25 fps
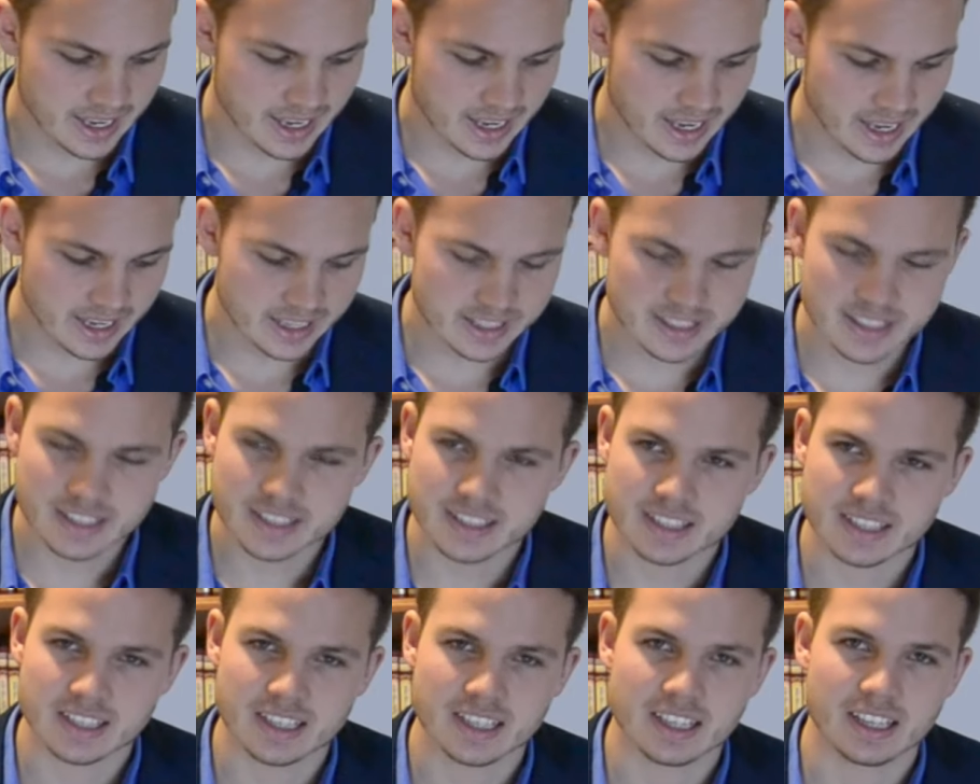
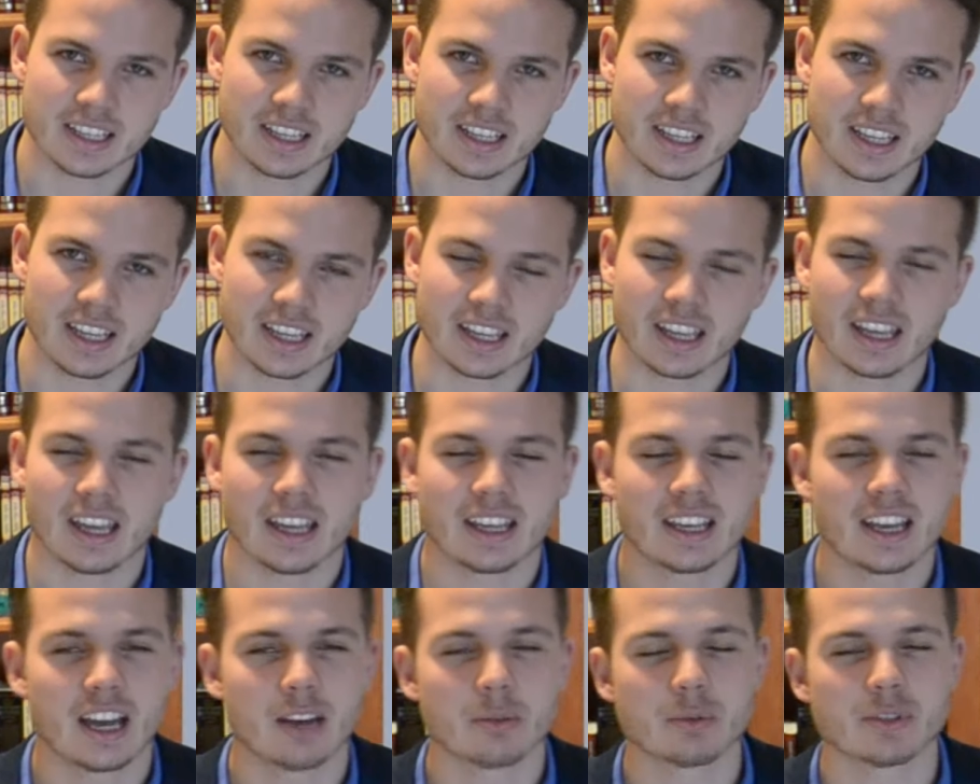
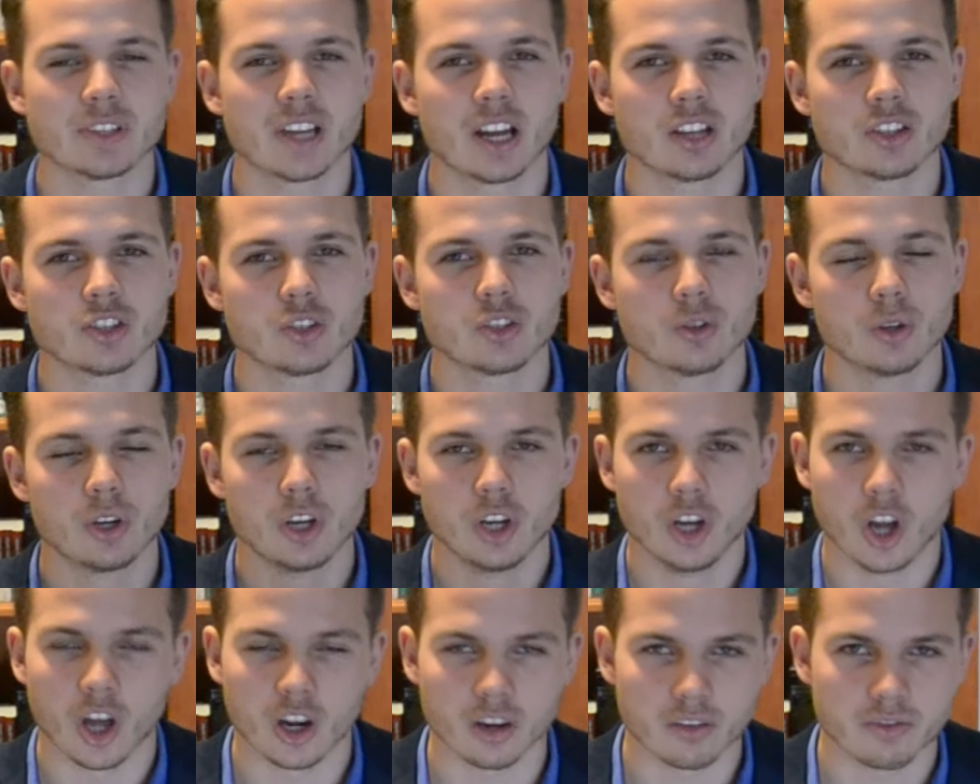it comes down to a
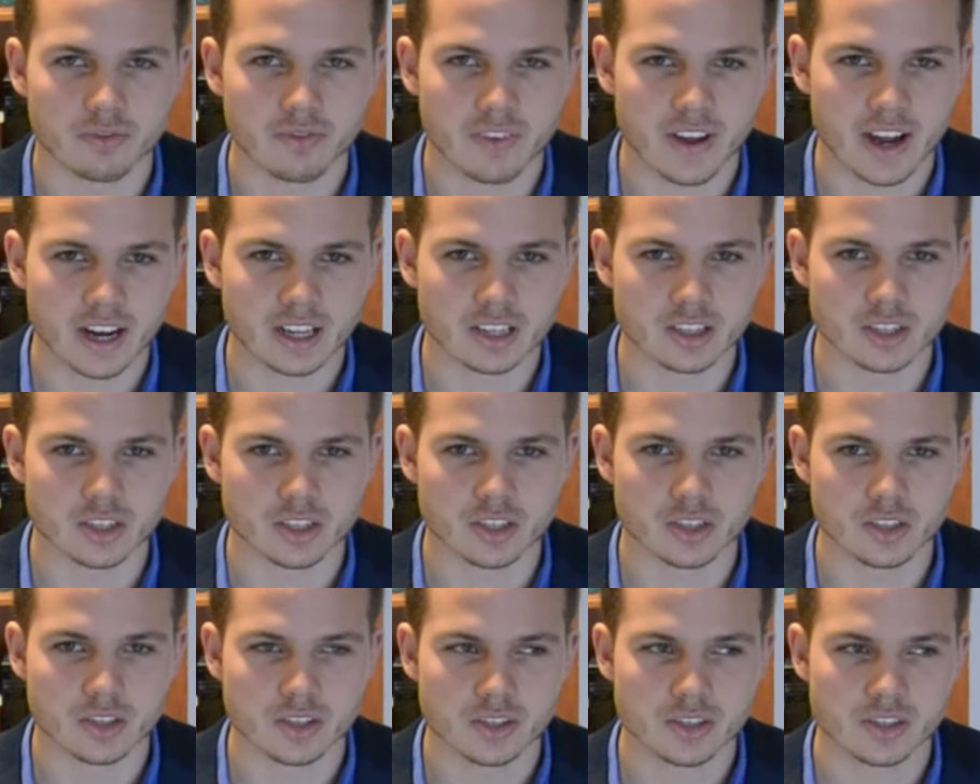lot of
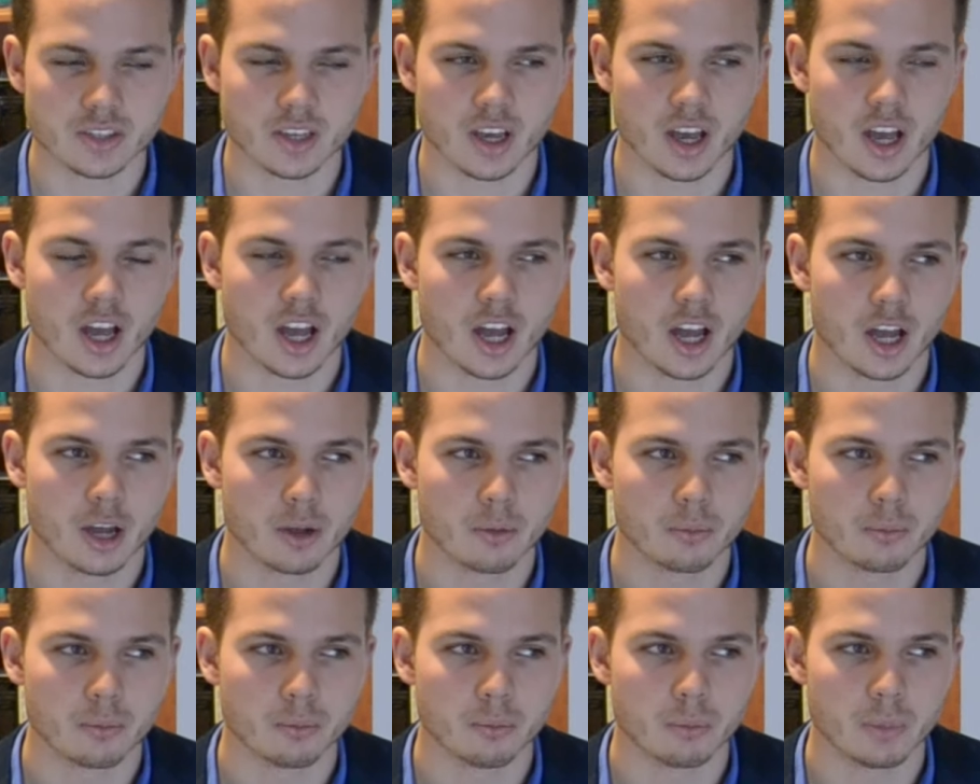factors.
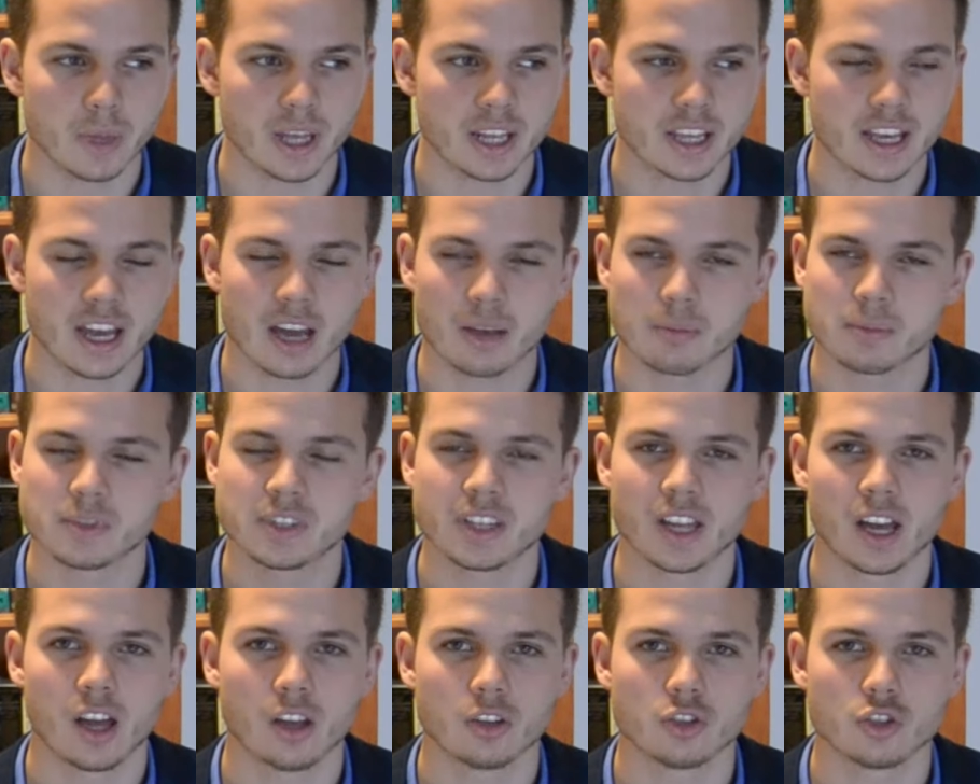It comes
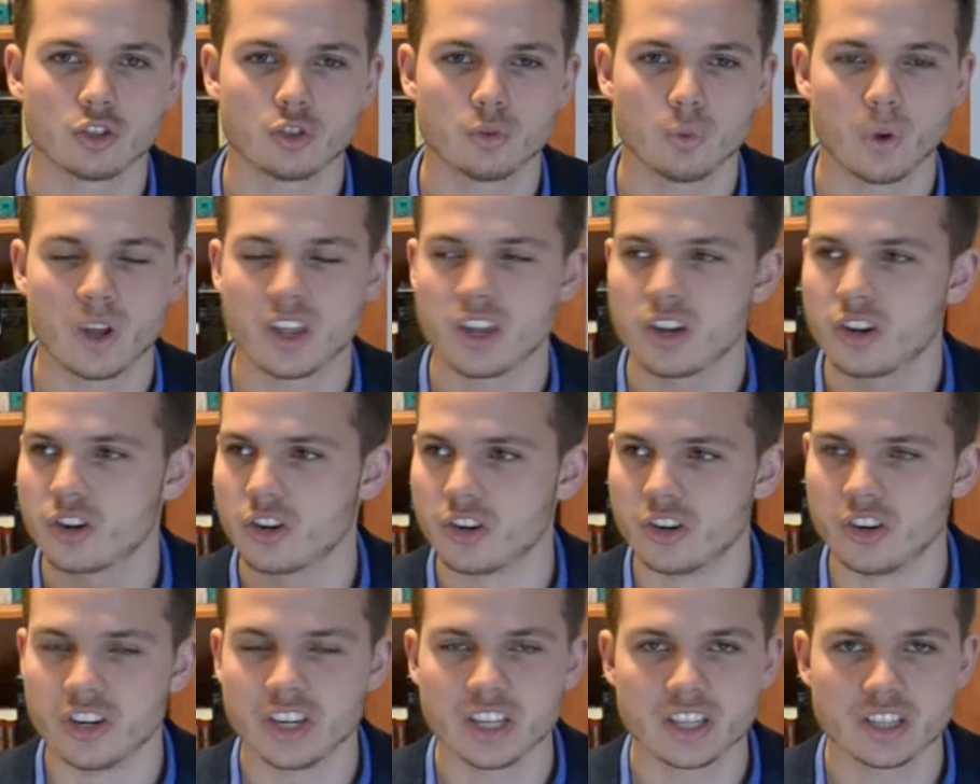down to whether
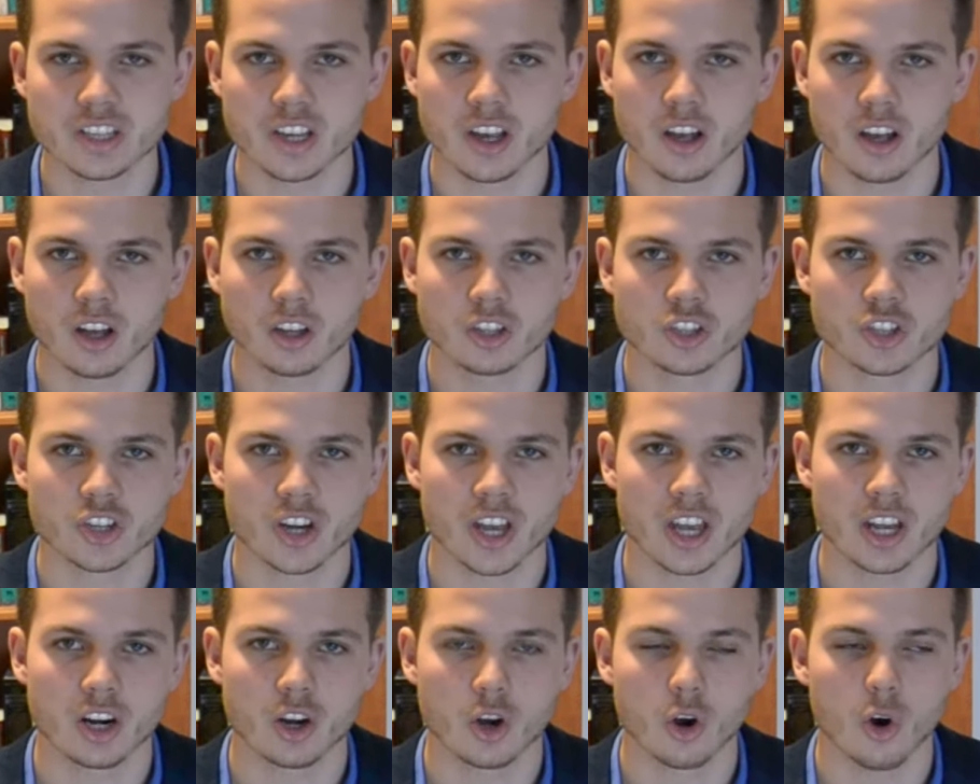you're a retail
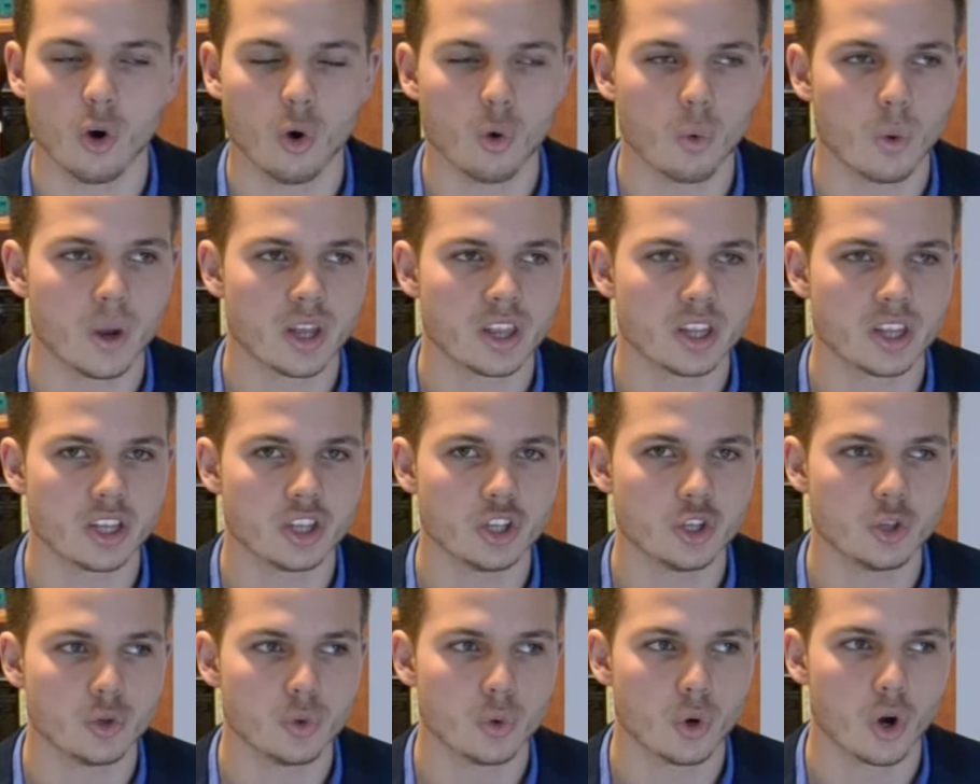trader or whether
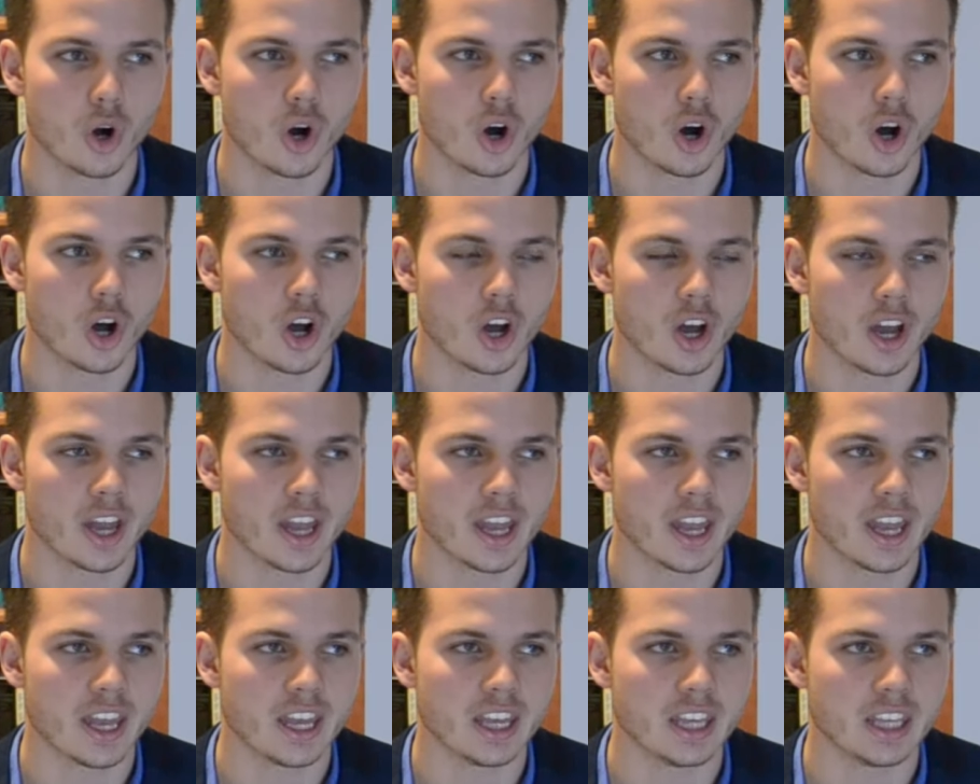you are
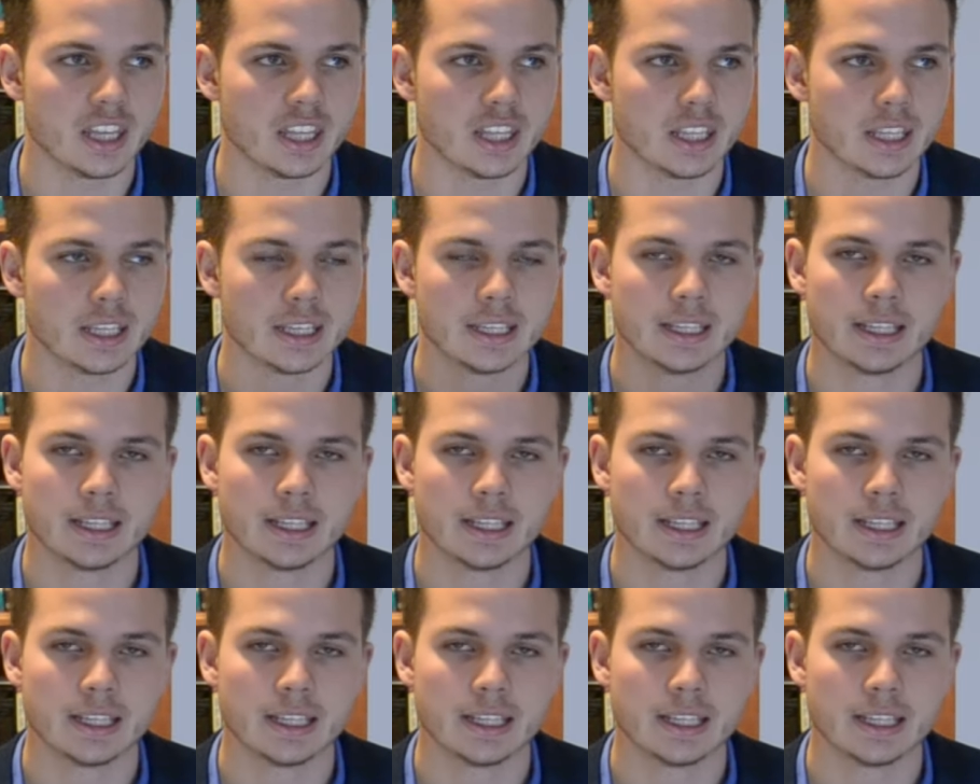a